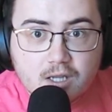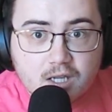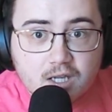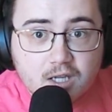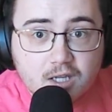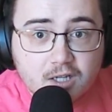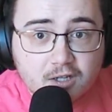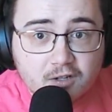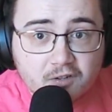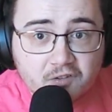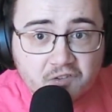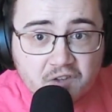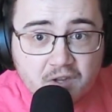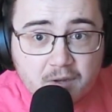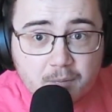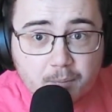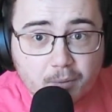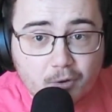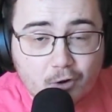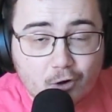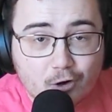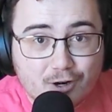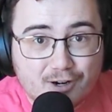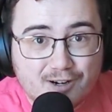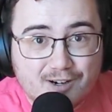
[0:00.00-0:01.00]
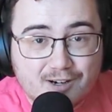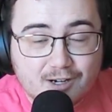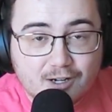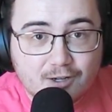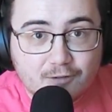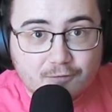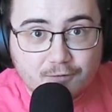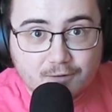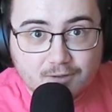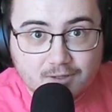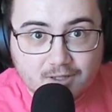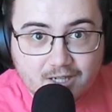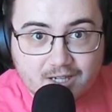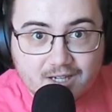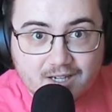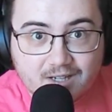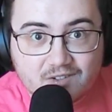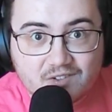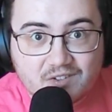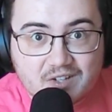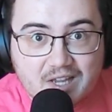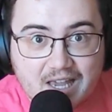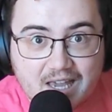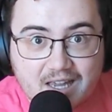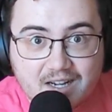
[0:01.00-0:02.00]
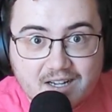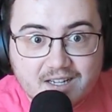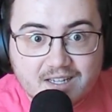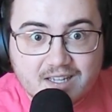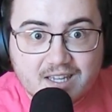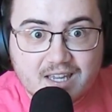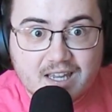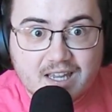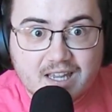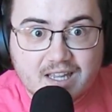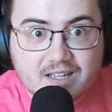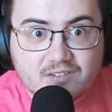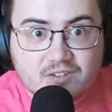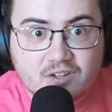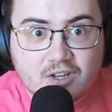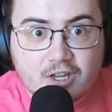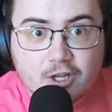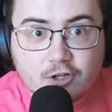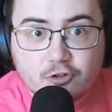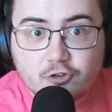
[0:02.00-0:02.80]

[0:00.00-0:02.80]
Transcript: It is a part of Linux etiquette